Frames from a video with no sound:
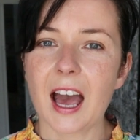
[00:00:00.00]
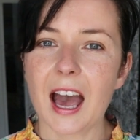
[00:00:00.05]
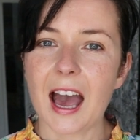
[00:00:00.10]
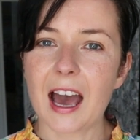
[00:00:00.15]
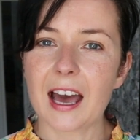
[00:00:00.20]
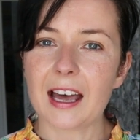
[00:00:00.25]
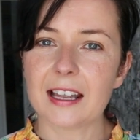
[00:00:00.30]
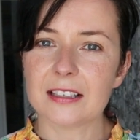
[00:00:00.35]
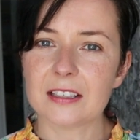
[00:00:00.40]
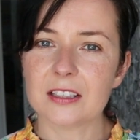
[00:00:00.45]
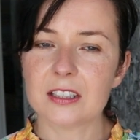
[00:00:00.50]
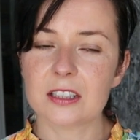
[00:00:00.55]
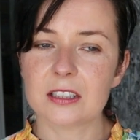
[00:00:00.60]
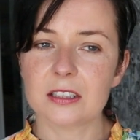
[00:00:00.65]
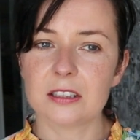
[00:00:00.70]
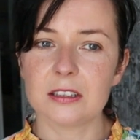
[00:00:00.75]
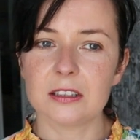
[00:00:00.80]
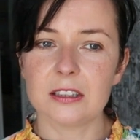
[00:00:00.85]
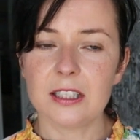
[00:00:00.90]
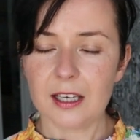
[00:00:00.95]
And
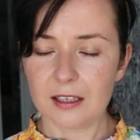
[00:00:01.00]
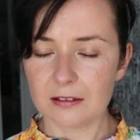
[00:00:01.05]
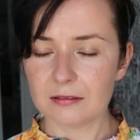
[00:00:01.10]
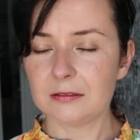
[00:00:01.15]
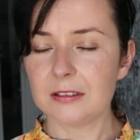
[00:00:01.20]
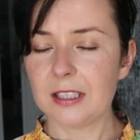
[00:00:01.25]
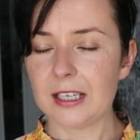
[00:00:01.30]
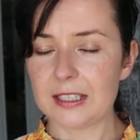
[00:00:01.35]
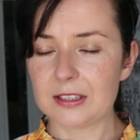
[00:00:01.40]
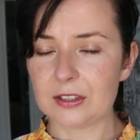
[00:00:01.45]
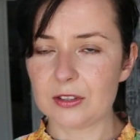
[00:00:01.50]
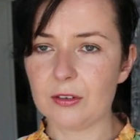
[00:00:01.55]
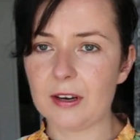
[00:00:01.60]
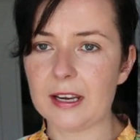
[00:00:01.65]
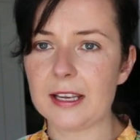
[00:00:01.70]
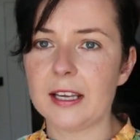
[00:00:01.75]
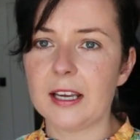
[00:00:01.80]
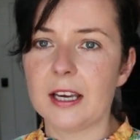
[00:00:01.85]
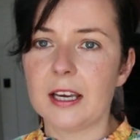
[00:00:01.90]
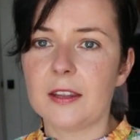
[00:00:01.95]
yeah, it's
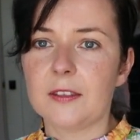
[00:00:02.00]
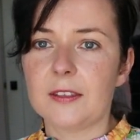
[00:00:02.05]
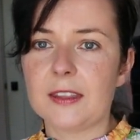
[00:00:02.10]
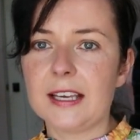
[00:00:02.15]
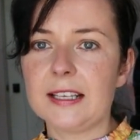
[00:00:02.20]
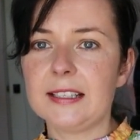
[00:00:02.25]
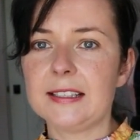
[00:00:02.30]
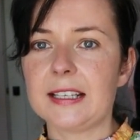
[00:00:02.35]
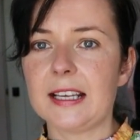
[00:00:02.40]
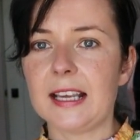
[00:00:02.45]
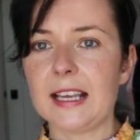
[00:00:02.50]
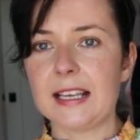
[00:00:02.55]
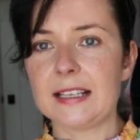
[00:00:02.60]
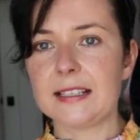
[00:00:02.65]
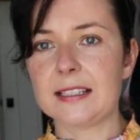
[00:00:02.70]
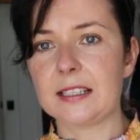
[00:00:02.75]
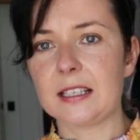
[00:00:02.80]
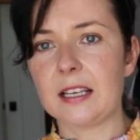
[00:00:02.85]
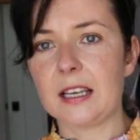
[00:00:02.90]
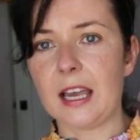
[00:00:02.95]
great.
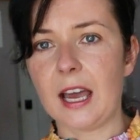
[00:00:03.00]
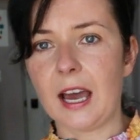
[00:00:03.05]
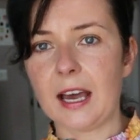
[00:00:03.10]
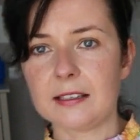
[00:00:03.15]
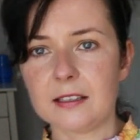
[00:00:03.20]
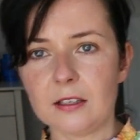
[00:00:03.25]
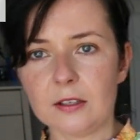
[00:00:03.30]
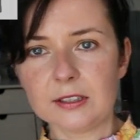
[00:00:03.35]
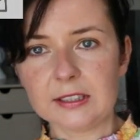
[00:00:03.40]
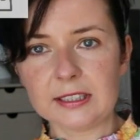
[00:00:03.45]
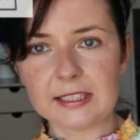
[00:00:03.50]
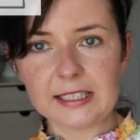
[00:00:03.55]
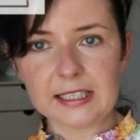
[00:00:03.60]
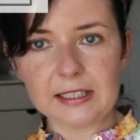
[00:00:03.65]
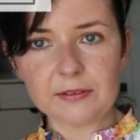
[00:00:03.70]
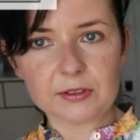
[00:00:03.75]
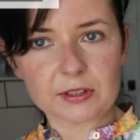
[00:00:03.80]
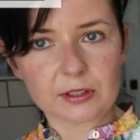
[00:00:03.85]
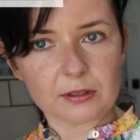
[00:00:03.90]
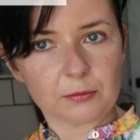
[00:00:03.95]
It has long
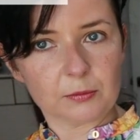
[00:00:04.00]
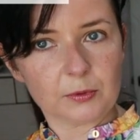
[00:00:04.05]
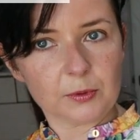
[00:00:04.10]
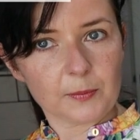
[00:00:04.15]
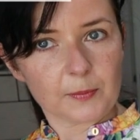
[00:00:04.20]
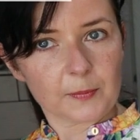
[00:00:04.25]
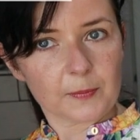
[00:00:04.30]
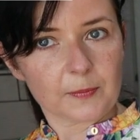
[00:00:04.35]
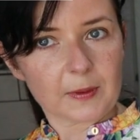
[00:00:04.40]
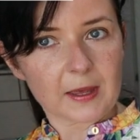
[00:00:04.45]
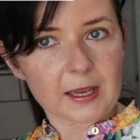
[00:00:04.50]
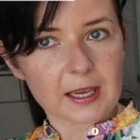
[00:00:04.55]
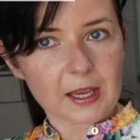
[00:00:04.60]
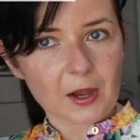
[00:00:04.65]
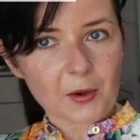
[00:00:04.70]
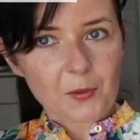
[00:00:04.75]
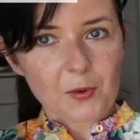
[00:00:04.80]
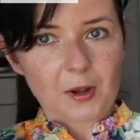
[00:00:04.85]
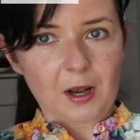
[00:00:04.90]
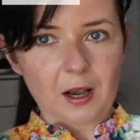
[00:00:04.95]
sleeves. Ooh, there you
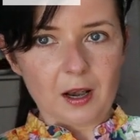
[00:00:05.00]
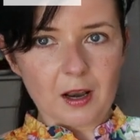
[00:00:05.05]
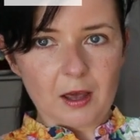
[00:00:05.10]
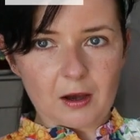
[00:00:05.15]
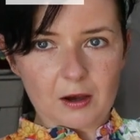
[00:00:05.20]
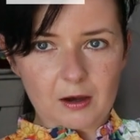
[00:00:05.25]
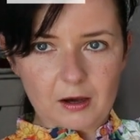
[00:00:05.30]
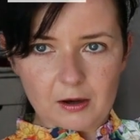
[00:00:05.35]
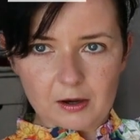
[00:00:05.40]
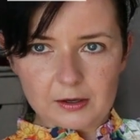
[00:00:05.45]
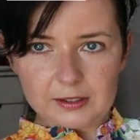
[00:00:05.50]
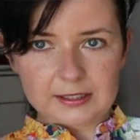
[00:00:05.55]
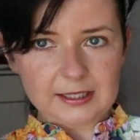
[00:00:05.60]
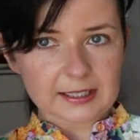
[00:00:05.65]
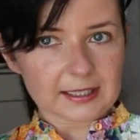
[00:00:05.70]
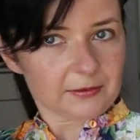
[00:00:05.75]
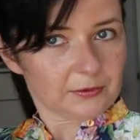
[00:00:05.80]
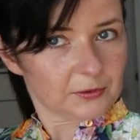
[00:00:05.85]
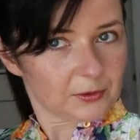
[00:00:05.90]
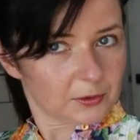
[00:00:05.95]
go, long
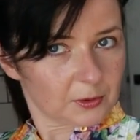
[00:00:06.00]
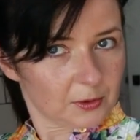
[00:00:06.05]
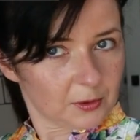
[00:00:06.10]
sleeve.